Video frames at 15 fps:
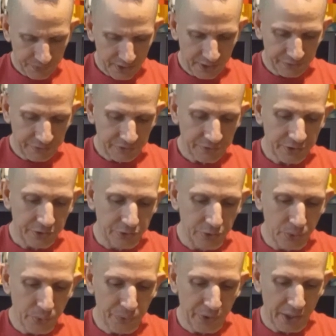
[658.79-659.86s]
And it says like
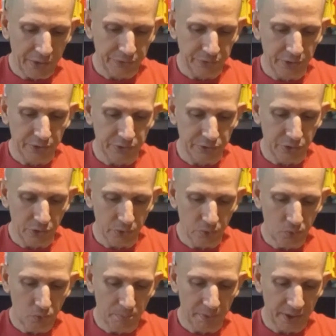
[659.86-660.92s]

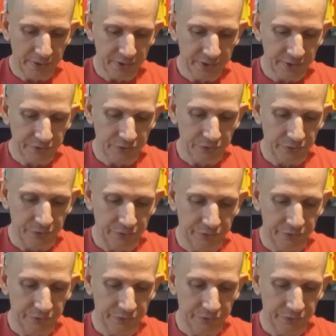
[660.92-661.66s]
2002, but I think that's just the